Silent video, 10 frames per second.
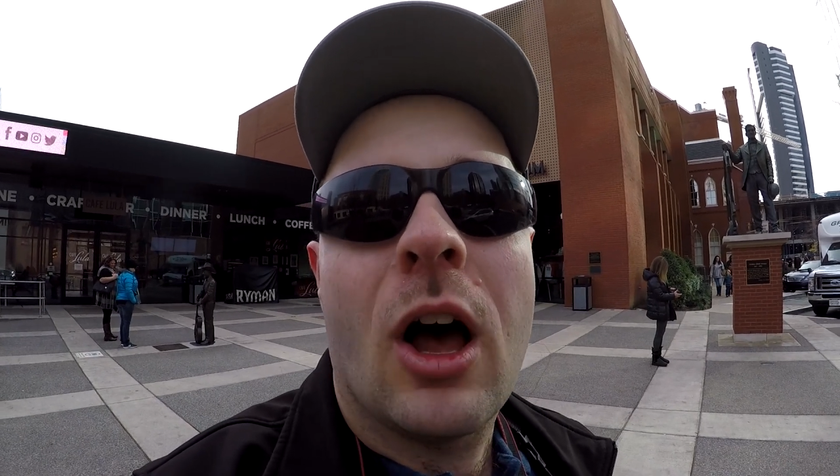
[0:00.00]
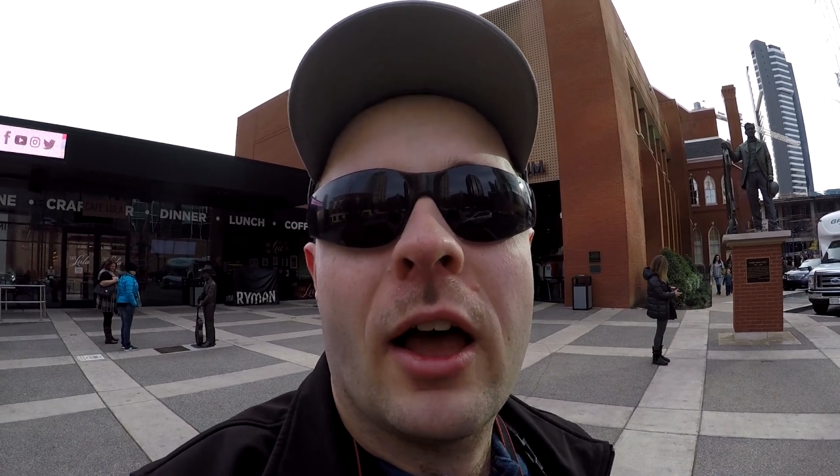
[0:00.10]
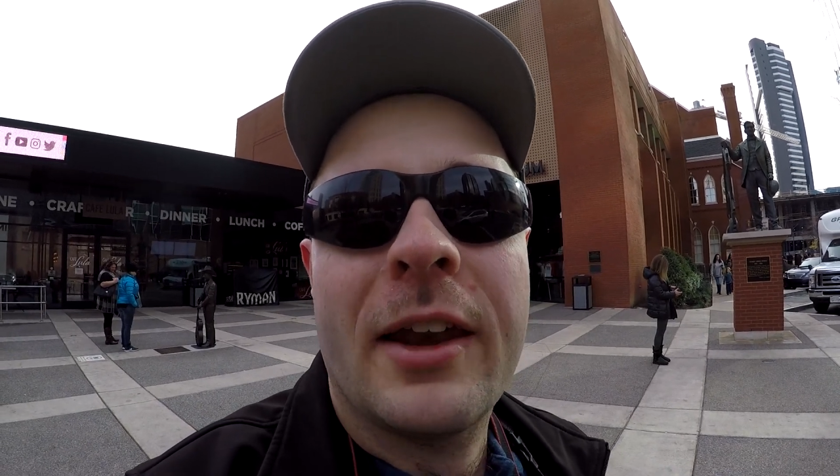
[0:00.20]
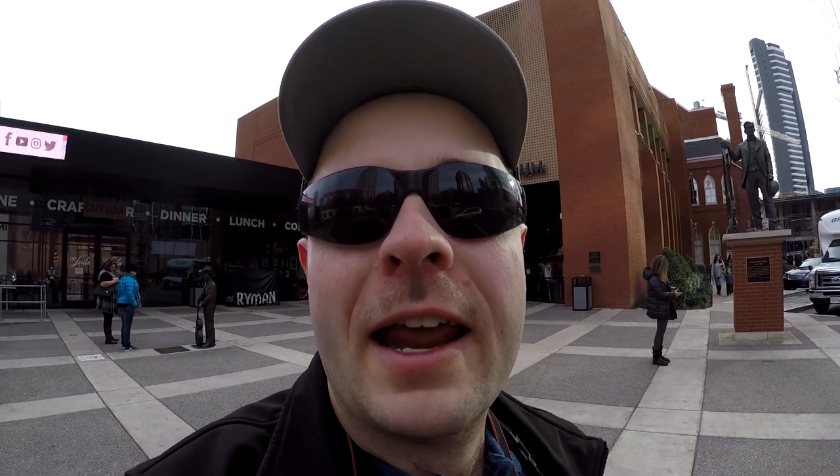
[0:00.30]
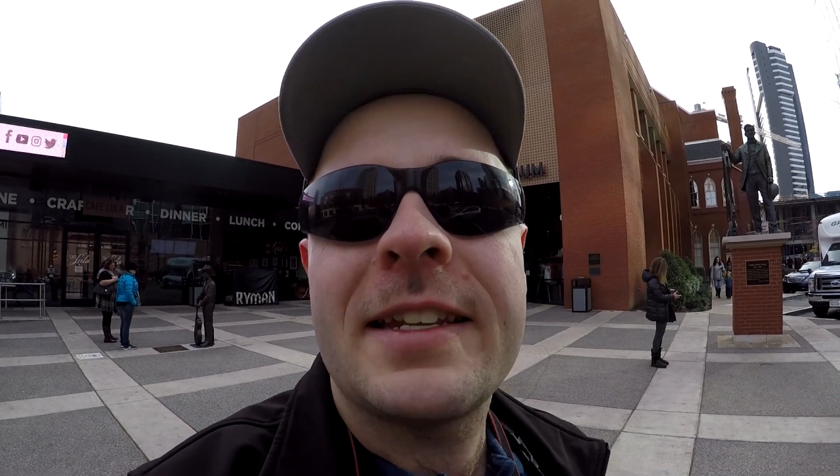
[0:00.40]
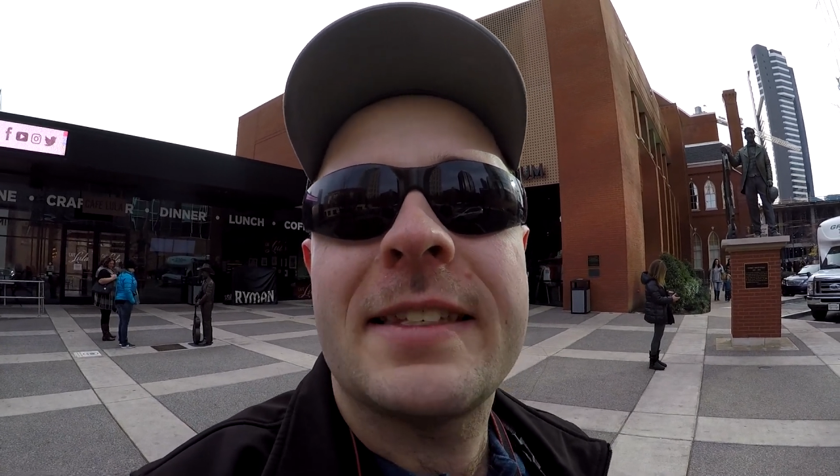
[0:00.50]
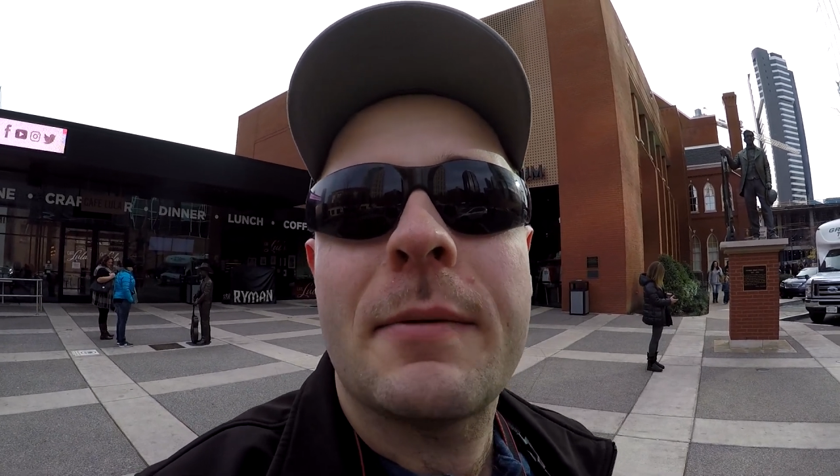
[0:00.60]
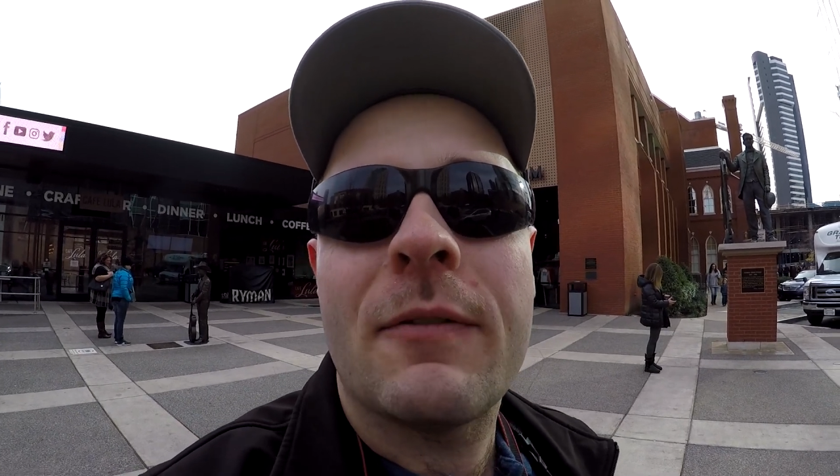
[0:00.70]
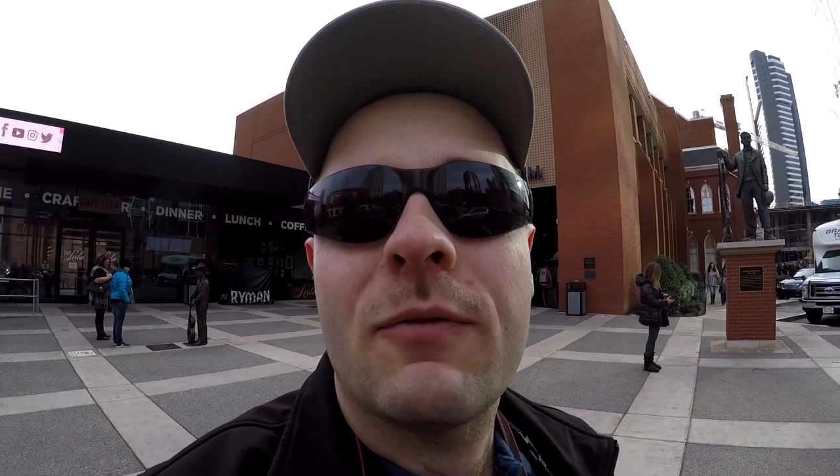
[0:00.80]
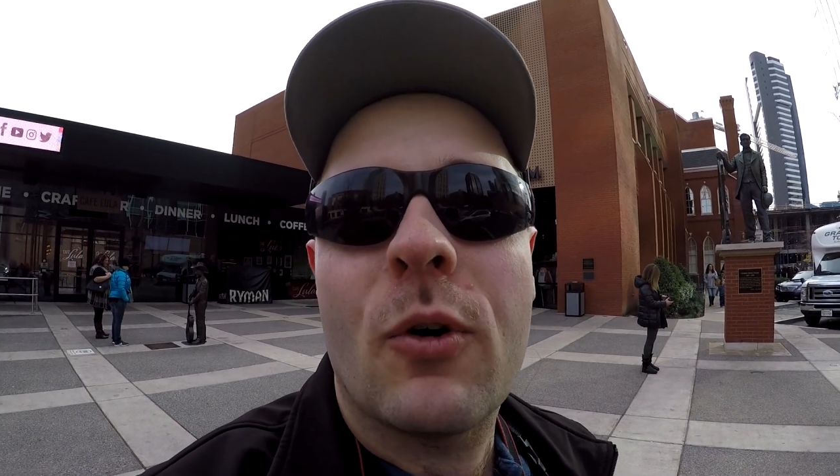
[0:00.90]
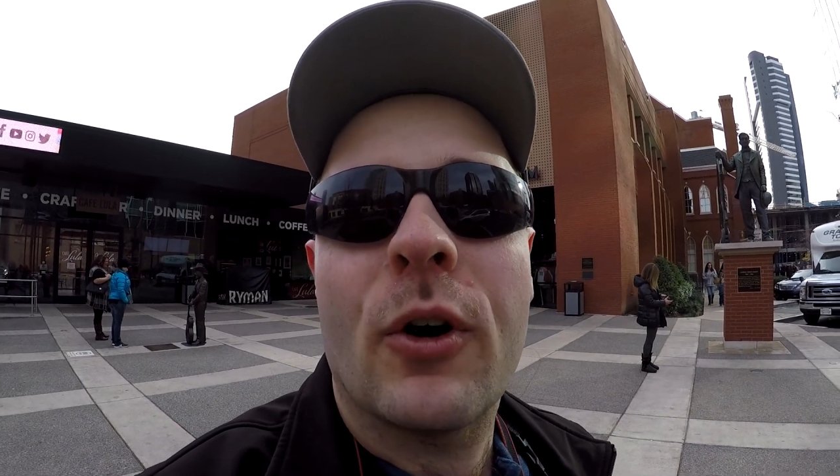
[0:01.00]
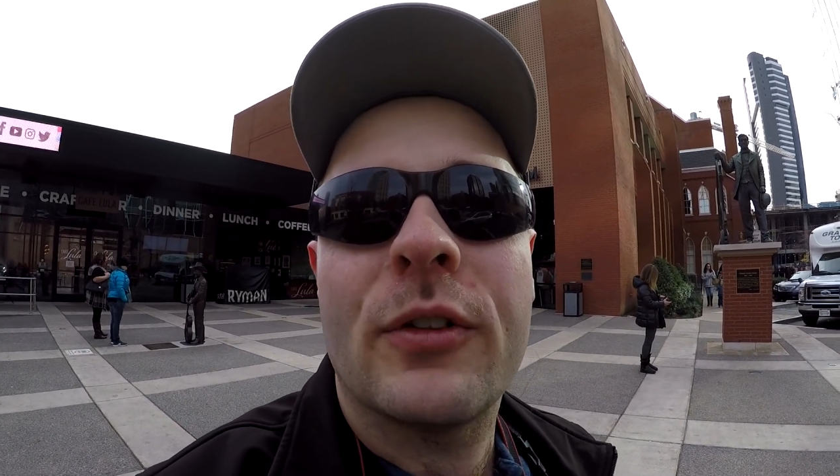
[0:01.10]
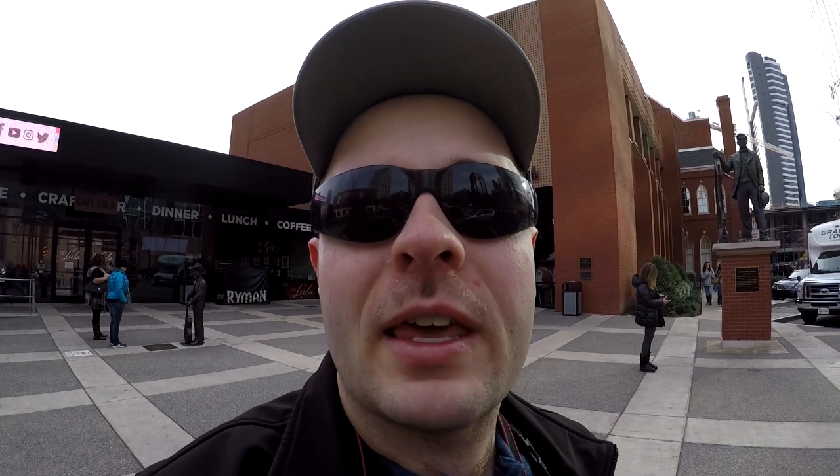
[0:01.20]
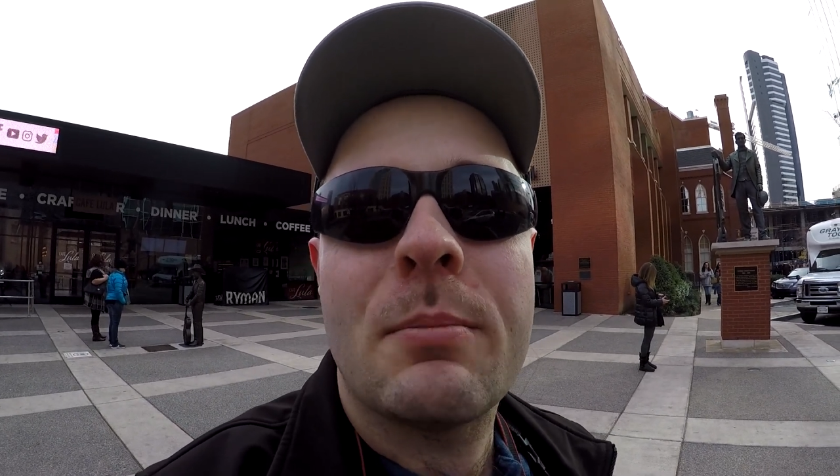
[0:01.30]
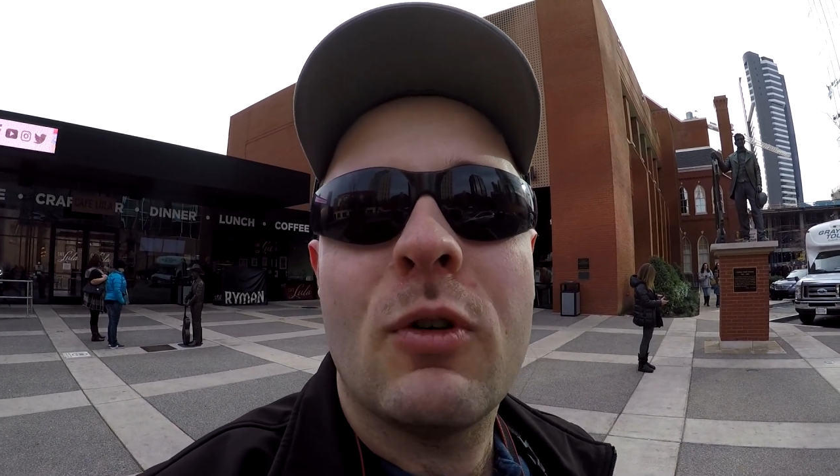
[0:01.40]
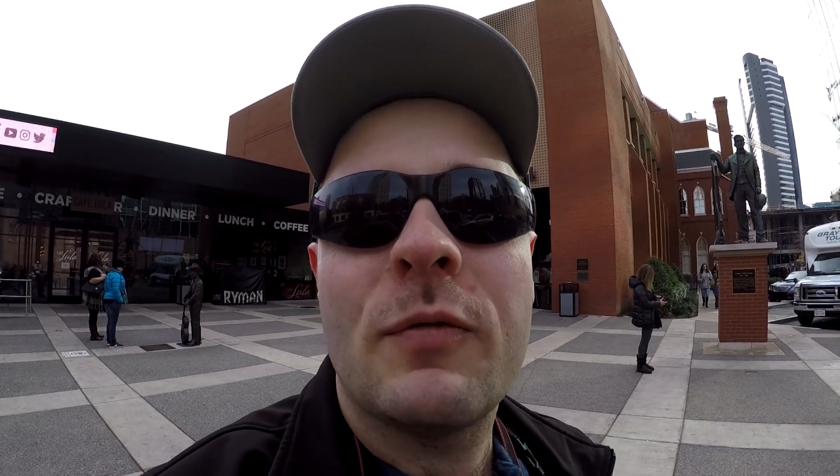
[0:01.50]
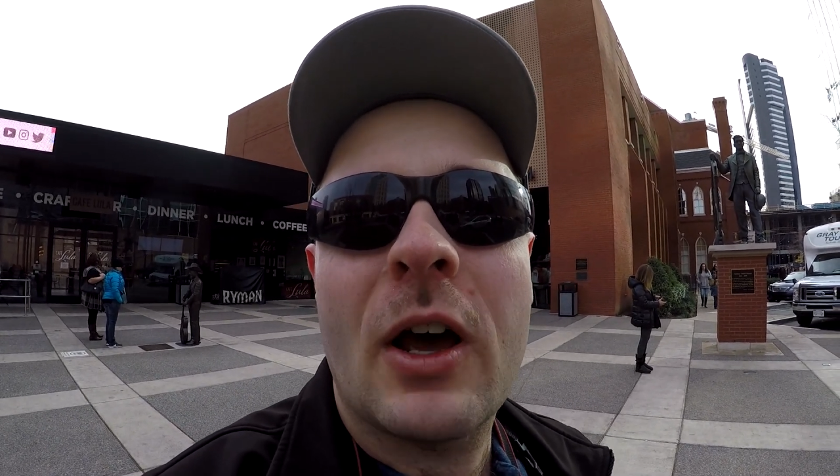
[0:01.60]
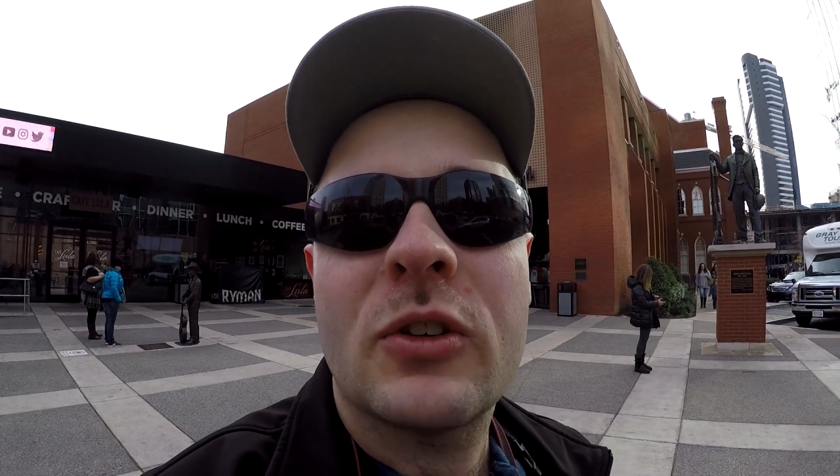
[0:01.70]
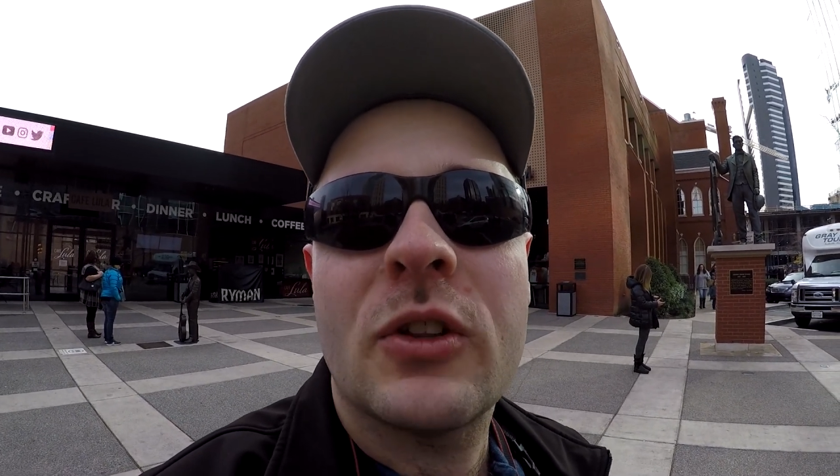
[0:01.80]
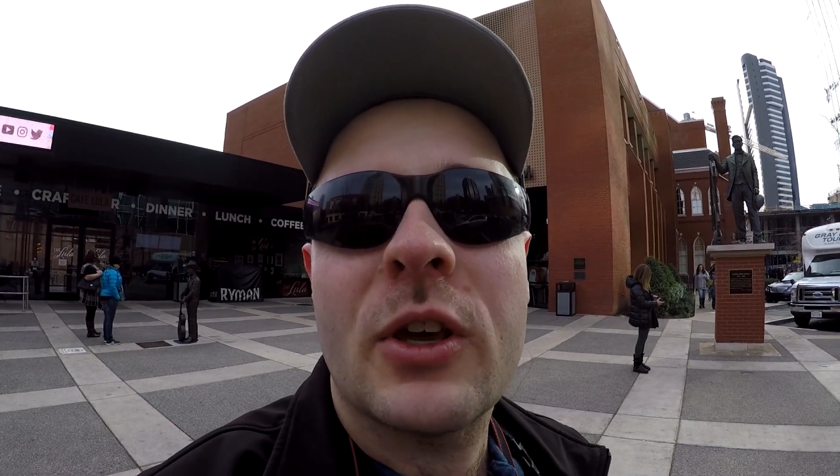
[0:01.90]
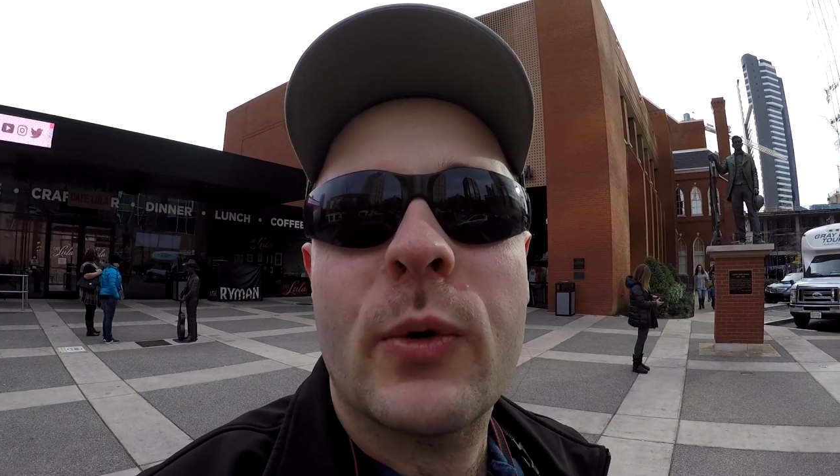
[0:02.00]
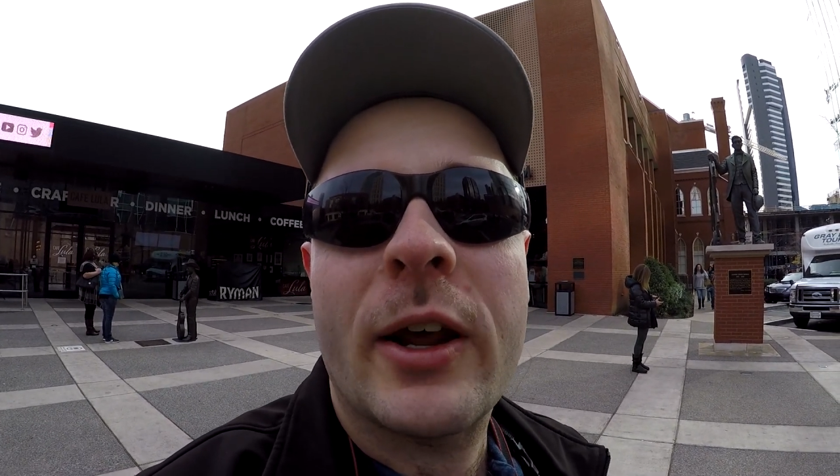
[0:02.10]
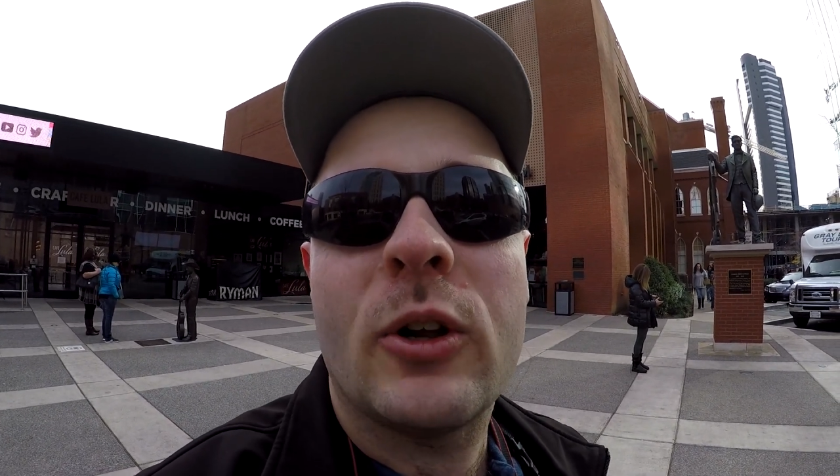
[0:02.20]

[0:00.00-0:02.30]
In 1974, they moved out to the Grand